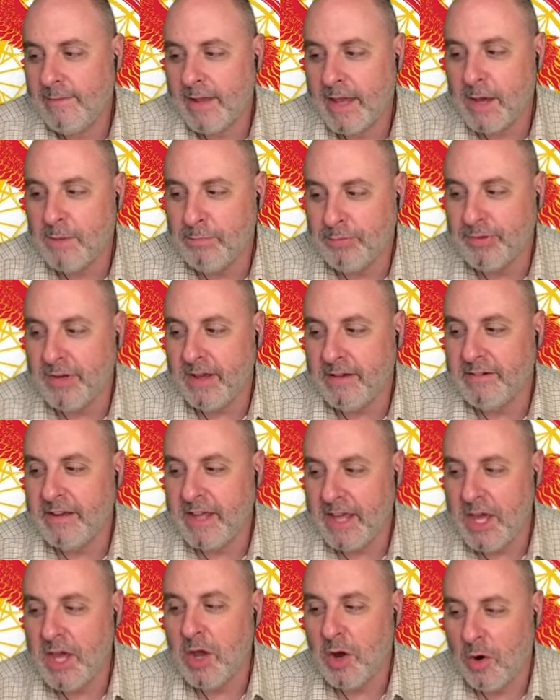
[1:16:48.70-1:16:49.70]
completely
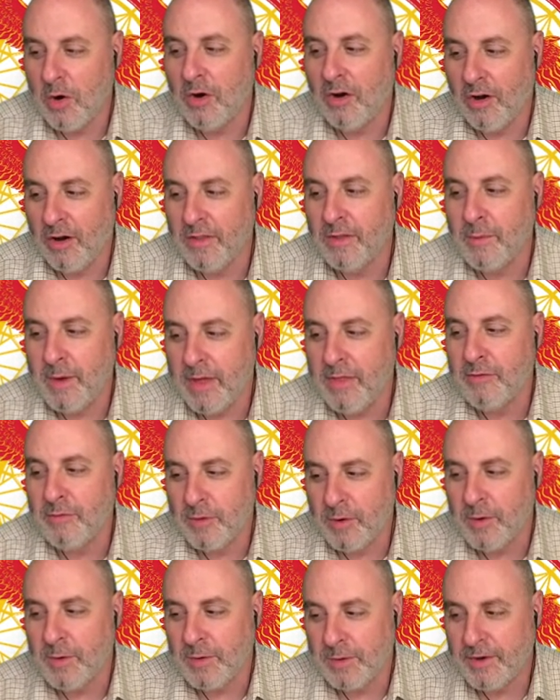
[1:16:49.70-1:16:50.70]
Eeyore all the way
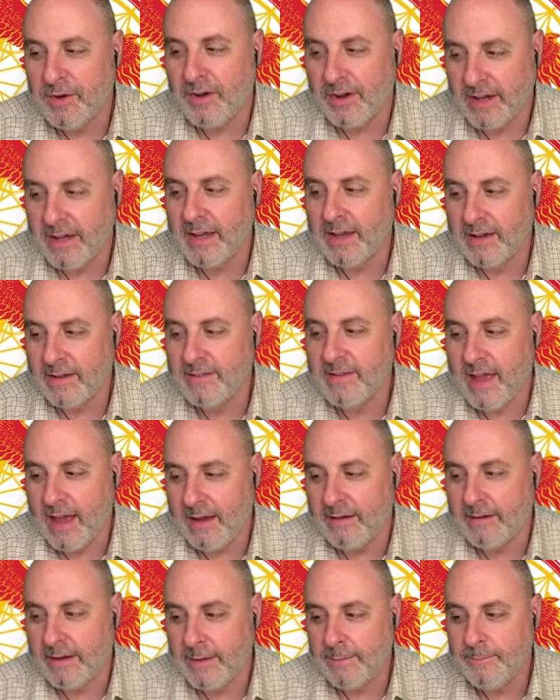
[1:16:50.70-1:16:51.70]
through Cook.
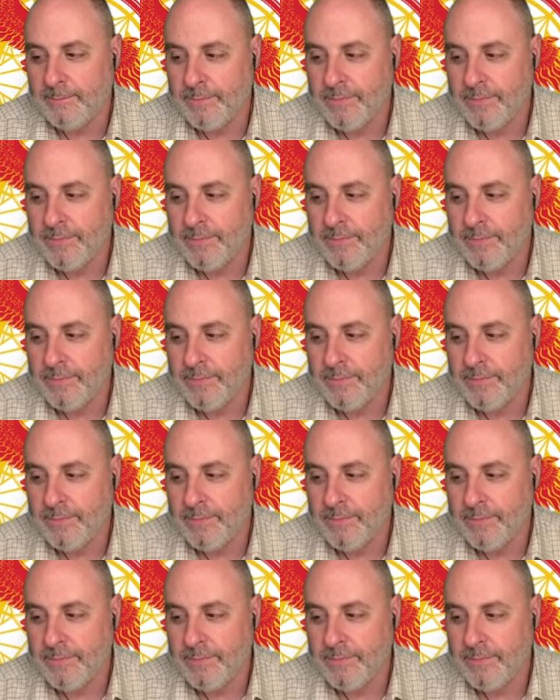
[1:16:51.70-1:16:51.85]
Exactly.